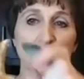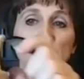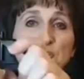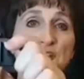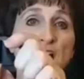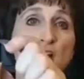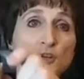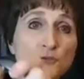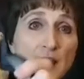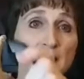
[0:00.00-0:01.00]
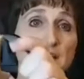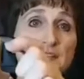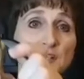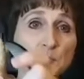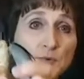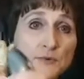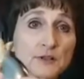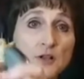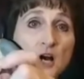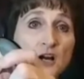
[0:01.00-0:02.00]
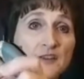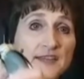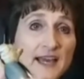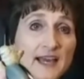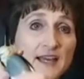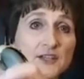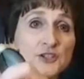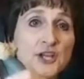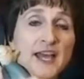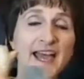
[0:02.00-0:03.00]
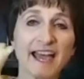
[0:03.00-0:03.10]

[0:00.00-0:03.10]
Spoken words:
but just drag the spoon along the edge